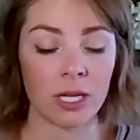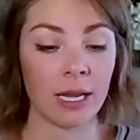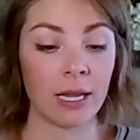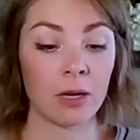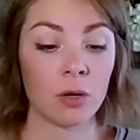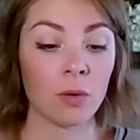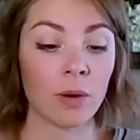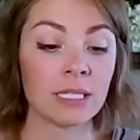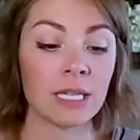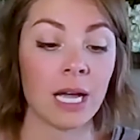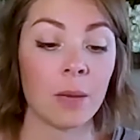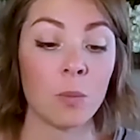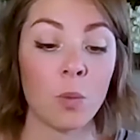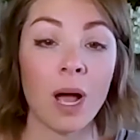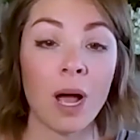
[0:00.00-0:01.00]
And I had a great
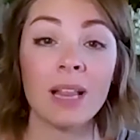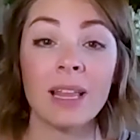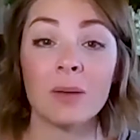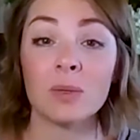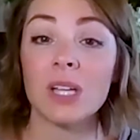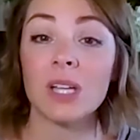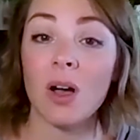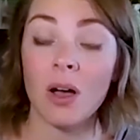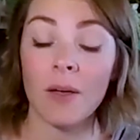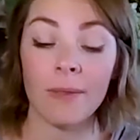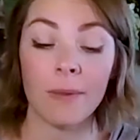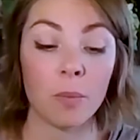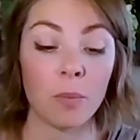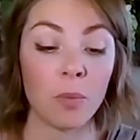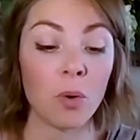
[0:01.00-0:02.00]
time while I was on
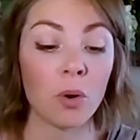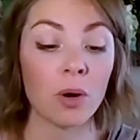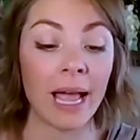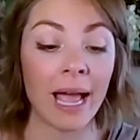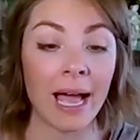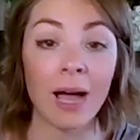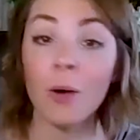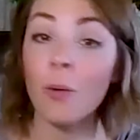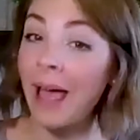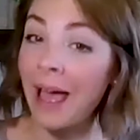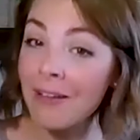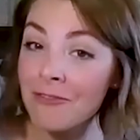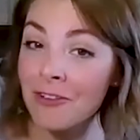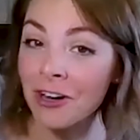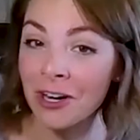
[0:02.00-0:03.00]
the board.
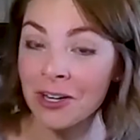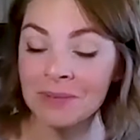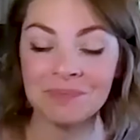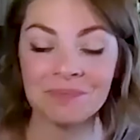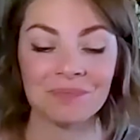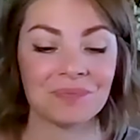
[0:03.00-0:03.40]
However,